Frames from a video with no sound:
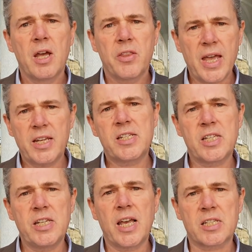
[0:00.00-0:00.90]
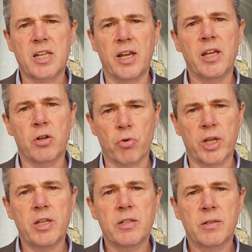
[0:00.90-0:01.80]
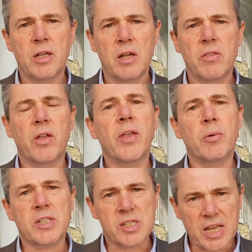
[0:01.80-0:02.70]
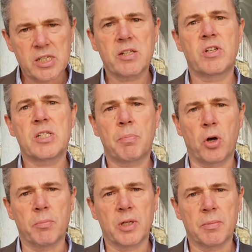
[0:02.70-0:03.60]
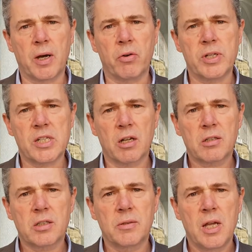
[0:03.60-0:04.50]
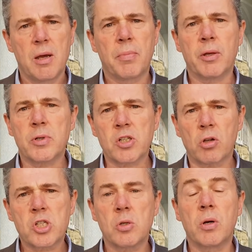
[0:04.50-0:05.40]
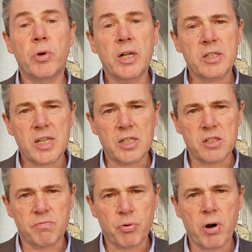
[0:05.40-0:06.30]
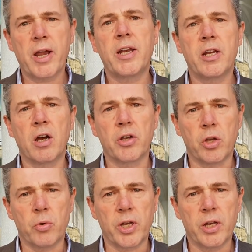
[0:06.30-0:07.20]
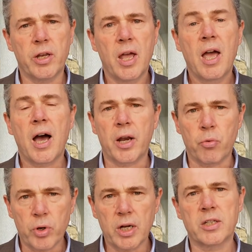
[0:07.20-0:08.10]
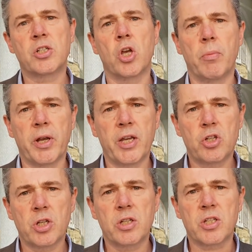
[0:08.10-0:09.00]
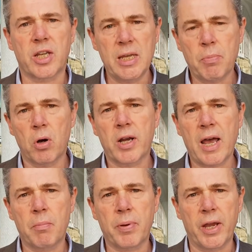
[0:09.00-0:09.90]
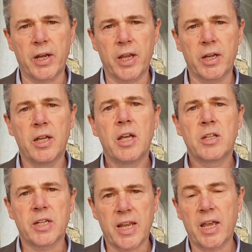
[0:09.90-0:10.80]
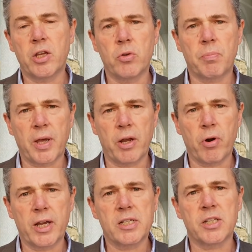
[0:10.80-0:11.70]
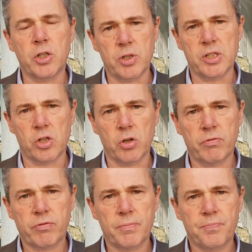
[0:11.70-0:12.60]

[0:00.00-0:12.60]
The NEC yesterday agreed that there was a sense of disappointment about a result, but there was also a real sense of pride in our union and a real determination to keep on campaigning to get you the pay rise that you deserve.